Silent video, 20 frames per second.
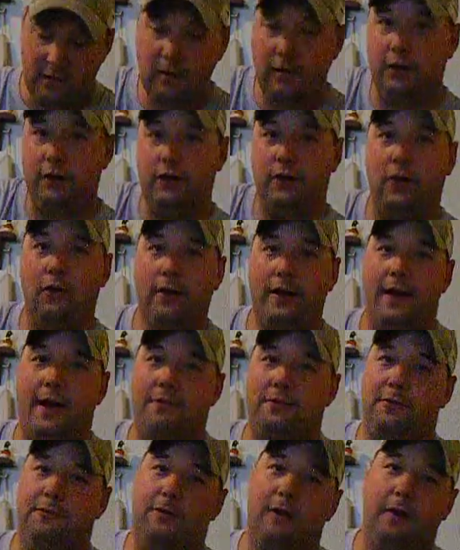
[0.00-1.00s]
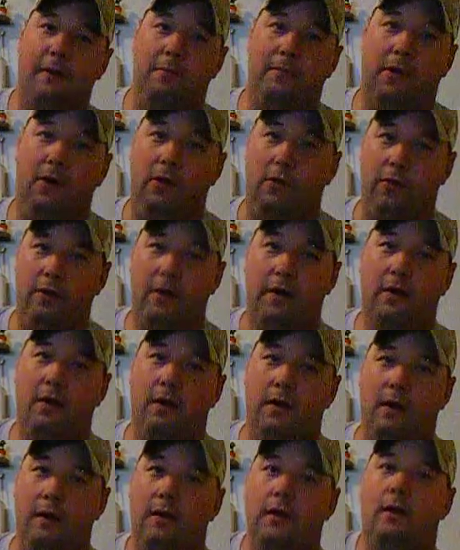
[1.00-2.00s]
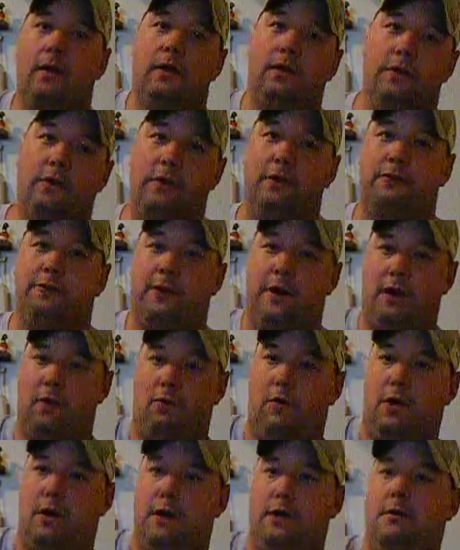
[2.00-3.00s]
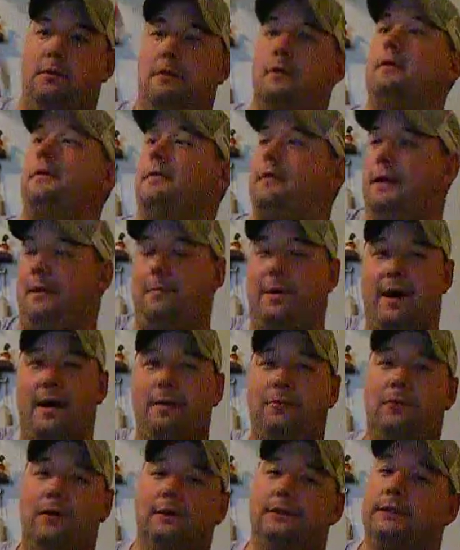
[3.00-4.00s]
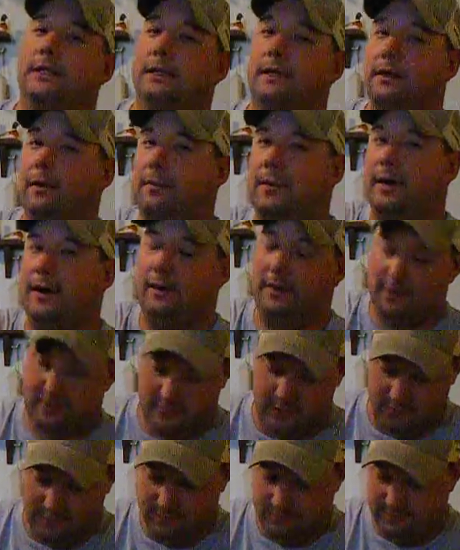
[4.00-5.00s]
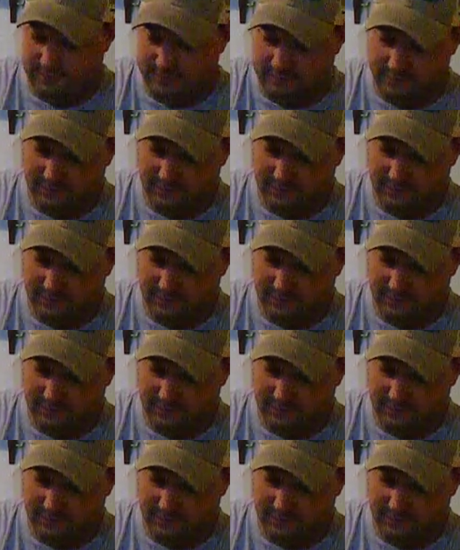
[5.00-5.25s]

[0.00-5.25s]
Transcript: you don't have to fire both. You can fire one, that bottom one's going to come out of the tube.